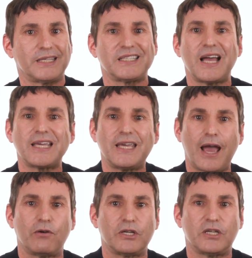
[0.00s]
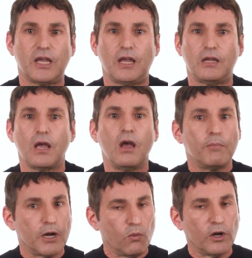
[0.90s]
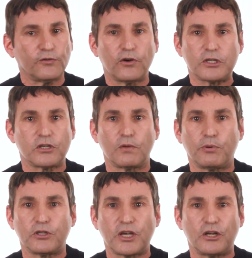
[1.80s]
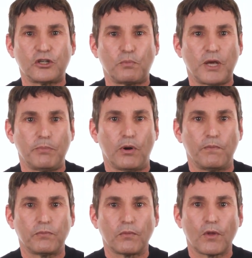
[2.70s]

It's not guaranteed, but it works for a certain percentage of people